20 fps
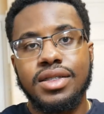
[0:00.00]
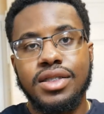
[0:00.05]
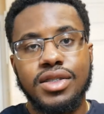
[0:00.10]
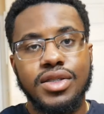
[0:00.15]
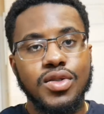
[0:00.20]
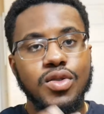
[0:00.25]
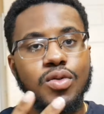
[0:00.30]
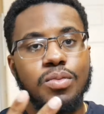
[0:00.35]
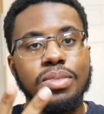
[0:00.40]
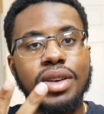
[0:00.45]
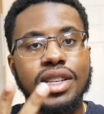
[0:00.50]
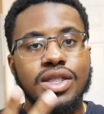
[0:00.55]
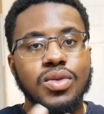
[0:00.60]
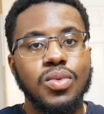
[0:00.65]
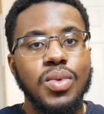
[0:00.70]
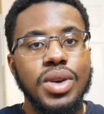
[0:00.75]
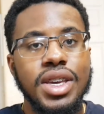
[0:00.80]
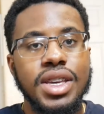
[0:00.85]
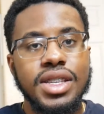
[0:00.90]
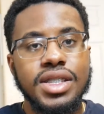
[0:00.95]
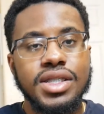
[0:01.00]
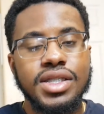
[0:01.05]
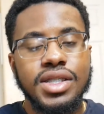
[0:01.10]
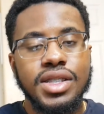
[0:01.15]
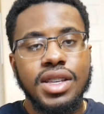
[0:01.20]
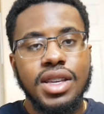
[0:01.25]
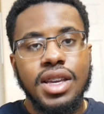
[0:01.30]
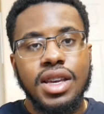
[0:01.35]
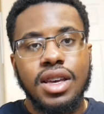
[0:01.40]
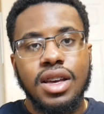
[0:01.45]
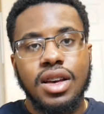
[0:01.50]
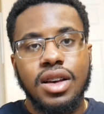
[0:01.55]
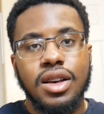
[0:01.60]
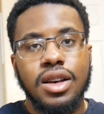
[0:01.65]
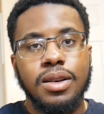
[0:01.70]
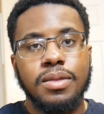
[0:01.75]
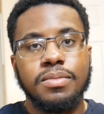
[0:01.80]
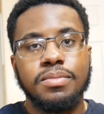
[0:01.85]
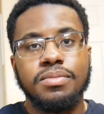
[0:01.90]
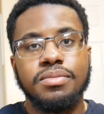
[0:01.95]
2 best ways
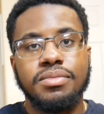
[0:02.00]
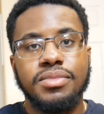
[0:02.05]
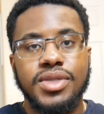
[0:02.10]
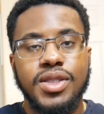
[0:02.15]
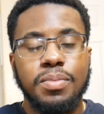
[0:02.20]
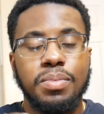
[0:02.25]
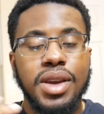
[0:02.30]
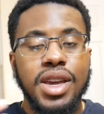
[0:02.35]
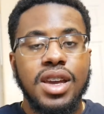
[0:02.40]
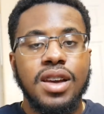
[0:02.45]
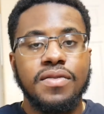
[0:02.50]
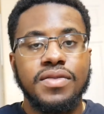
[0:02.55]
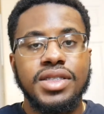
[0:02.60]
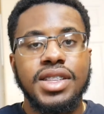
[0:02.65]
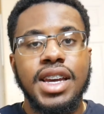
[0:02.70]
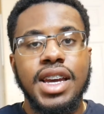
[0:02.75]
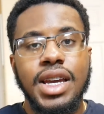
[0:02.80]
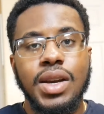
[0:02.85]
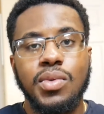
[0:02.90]
to pay off debt,